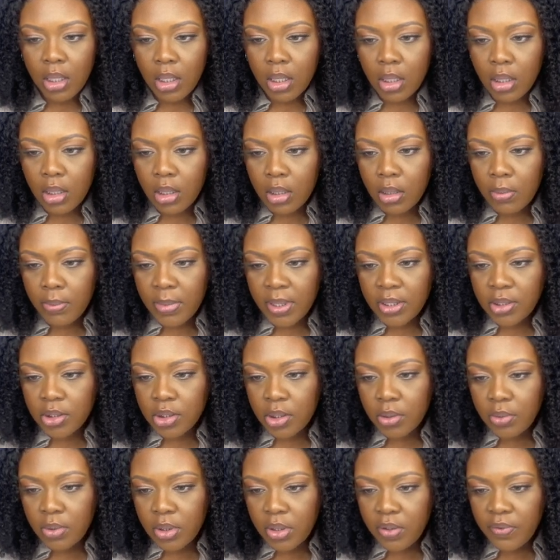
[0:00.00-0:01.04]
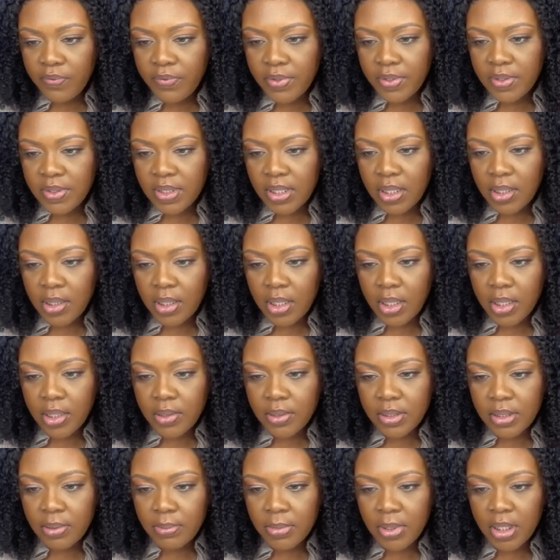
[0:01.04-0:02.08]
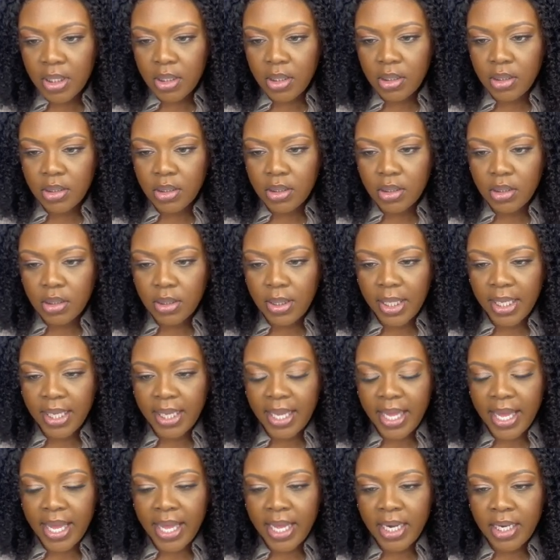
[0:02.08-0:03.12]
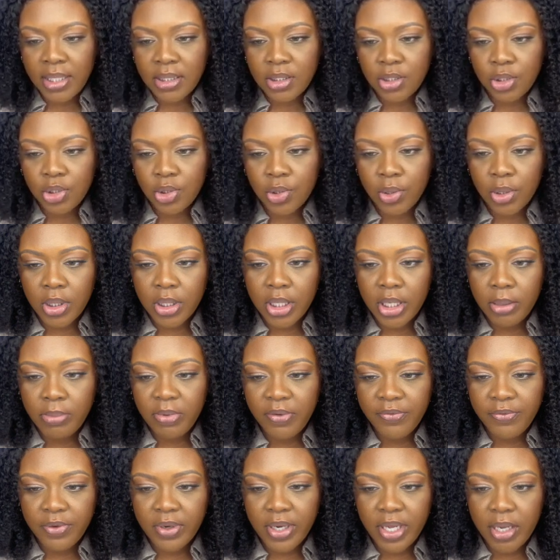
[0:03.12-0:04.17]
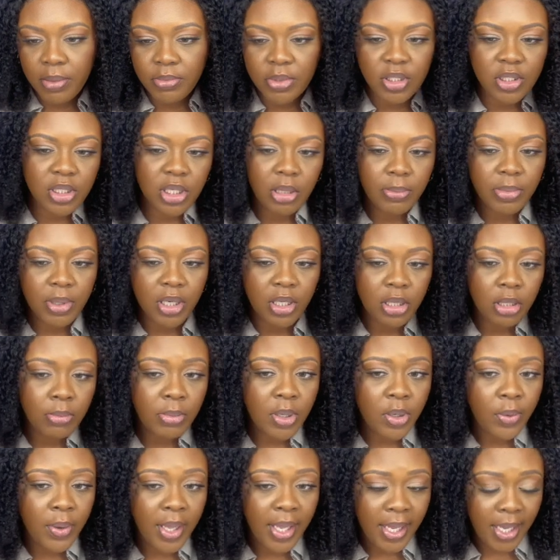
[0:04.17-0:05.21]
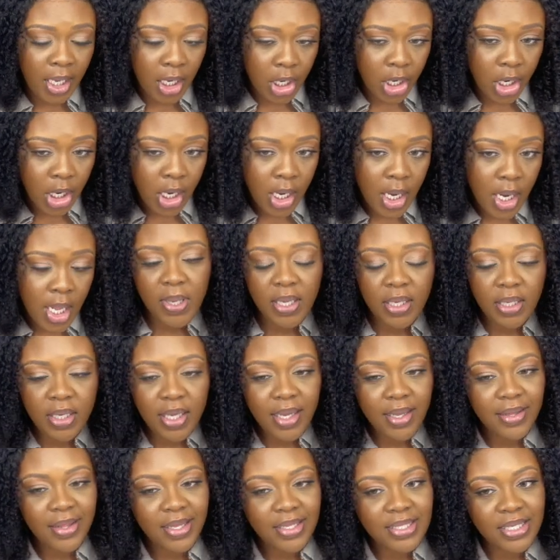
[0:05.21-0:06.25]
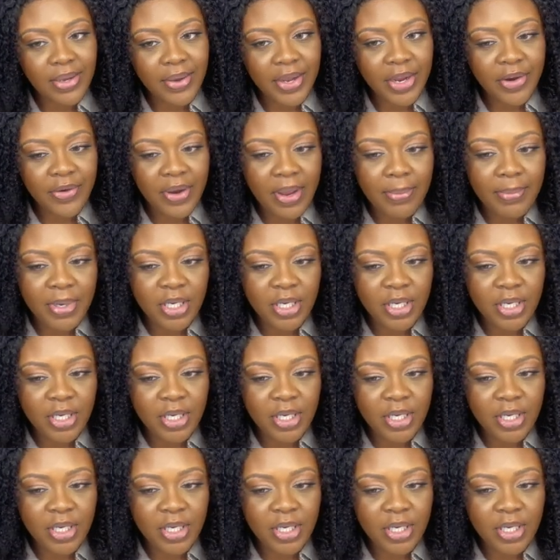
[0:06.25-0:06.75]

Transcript: I don't know if there's anything else I'm gonna like add as a shortcut, but for now I'm just gonna put it in the middle here. And yeah, that's how I create